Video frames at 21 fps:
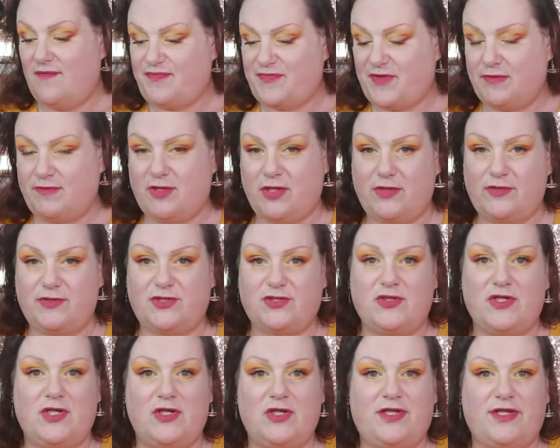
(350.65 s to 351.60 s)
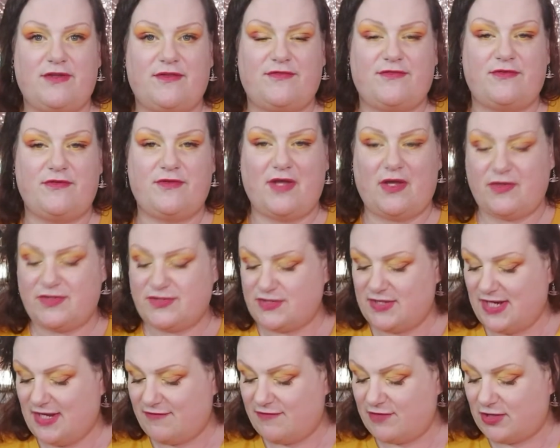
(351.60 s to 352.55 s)
I'm going to enjoy looking through those
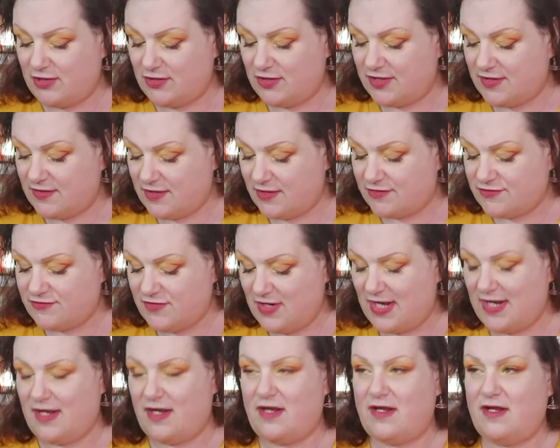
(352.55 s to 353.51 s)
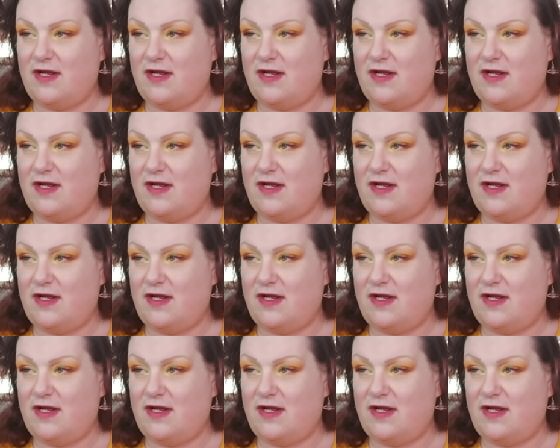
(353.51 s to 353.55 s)
and having a look at those. Right,